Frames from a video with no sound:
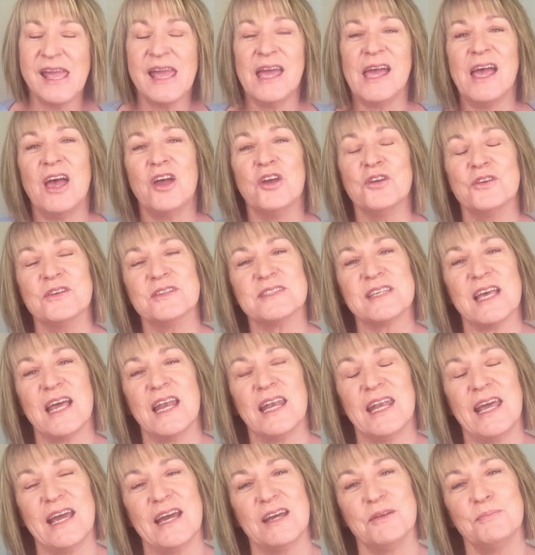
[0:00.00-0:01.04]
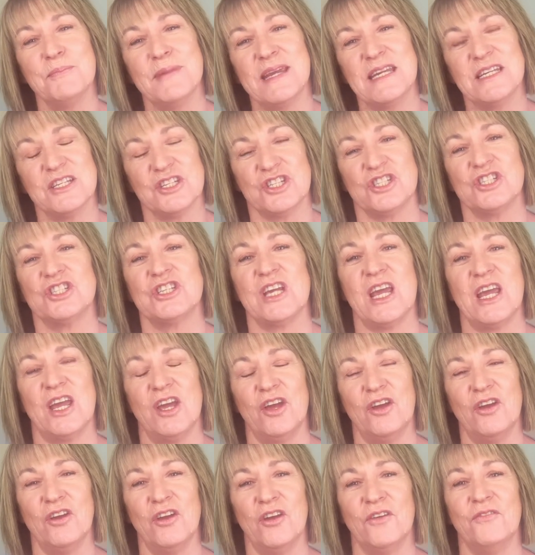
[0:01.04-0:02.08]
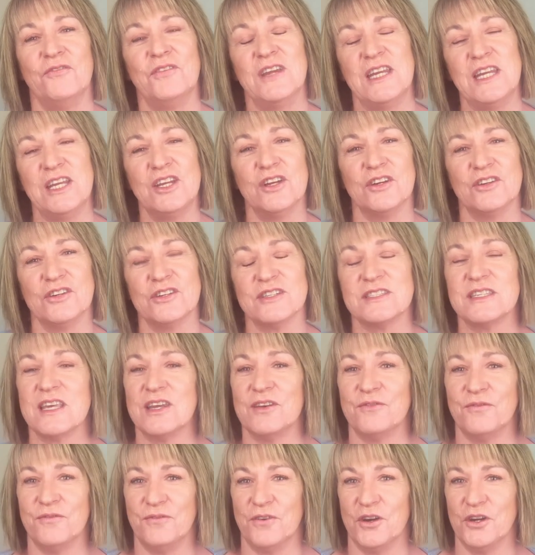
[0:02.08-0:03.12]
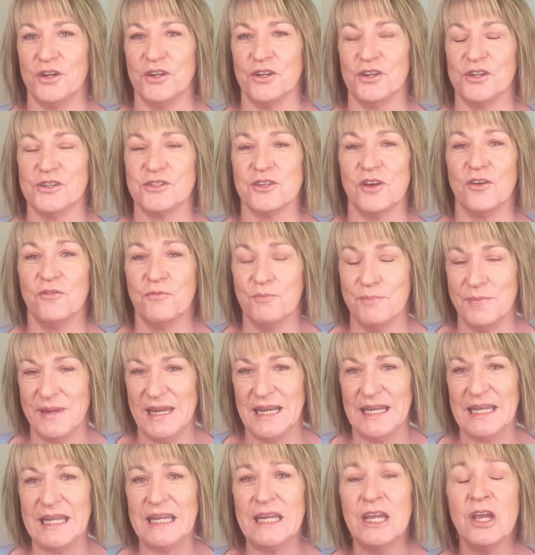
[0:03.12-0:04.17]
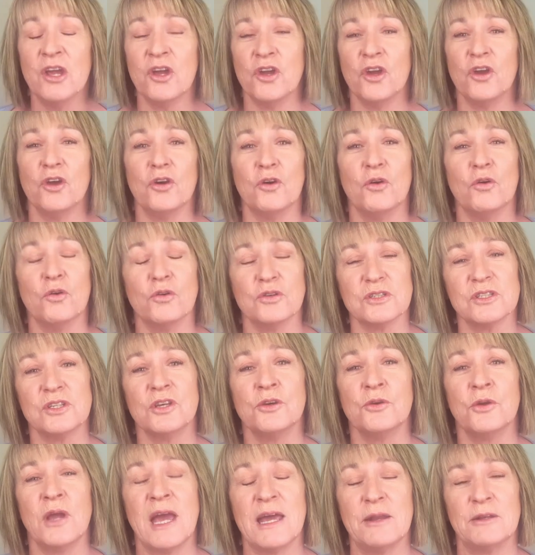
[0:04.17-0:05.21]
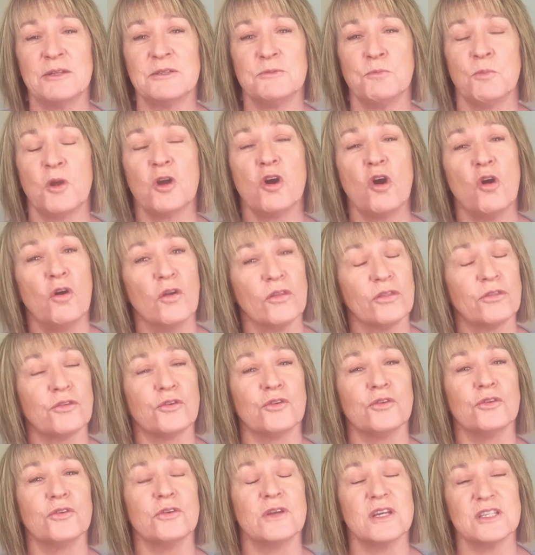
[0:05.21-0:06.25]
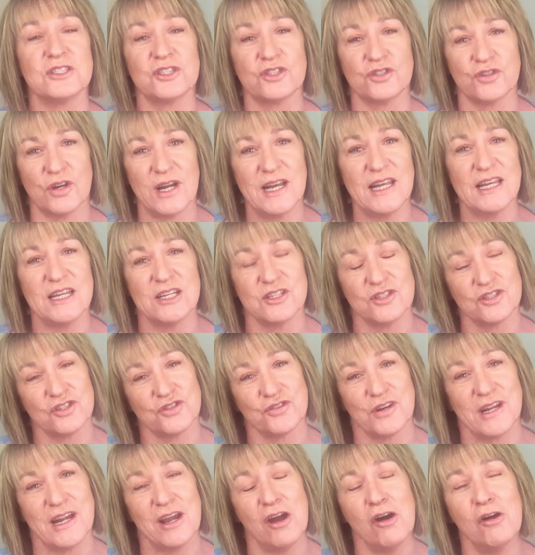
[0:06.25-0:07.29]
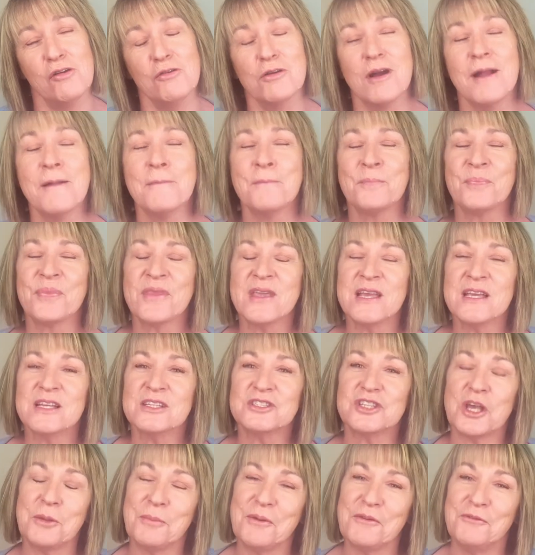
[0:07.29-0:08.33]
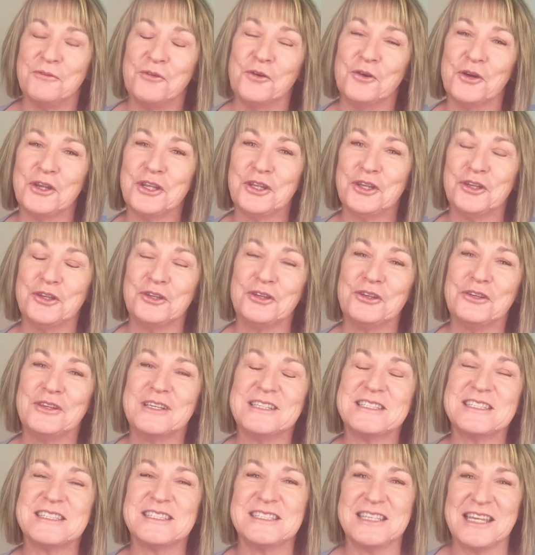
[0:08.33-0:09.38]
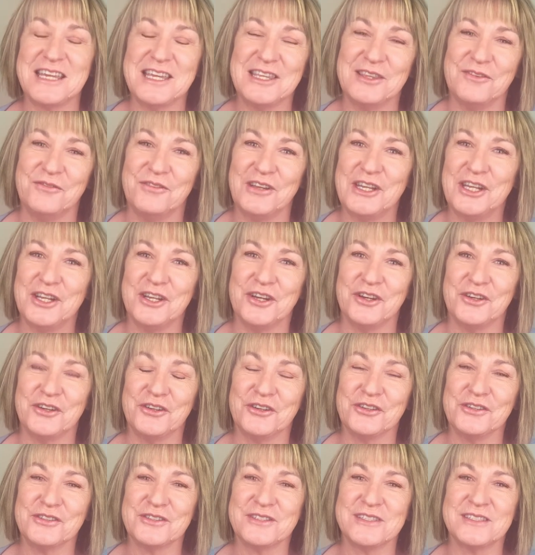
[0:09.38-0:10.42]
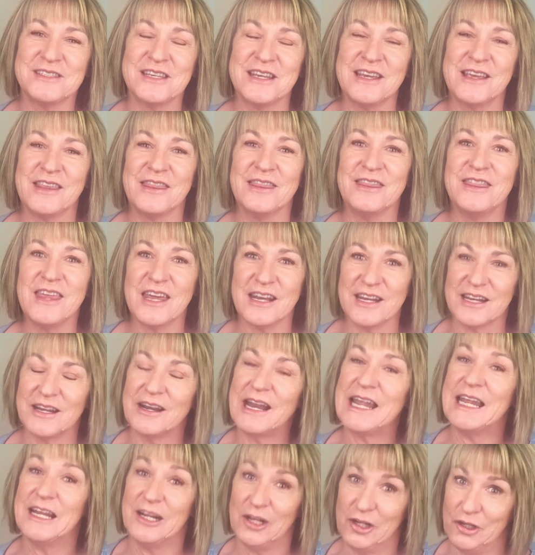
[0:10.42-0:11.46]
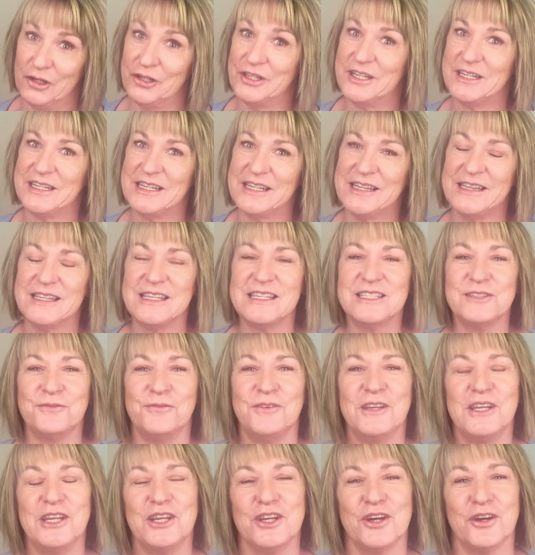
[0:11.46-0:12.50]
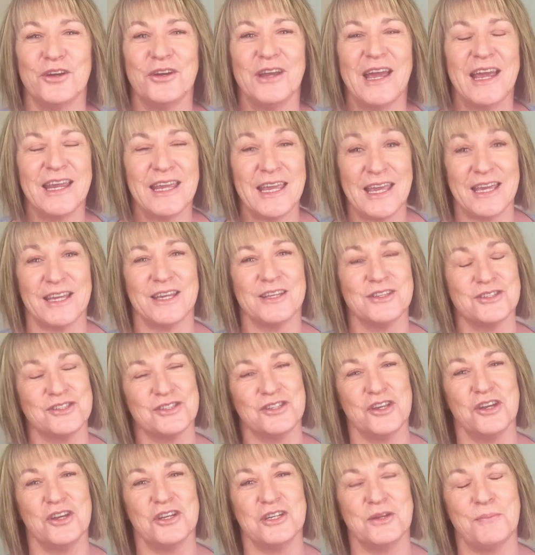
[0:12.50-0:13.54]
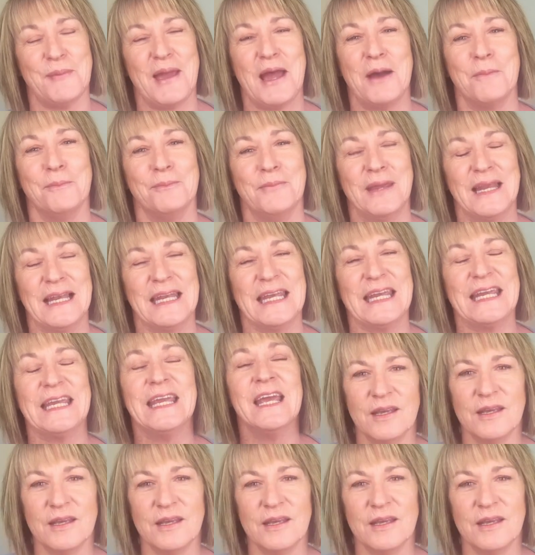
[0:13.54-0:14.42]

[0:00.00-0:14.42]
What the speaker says: who's allowed me to share her videos and photos of Millie, her horse who had gone through Australian Stringhalt. So before you see the videos that are included in this video and get concerned about Millie,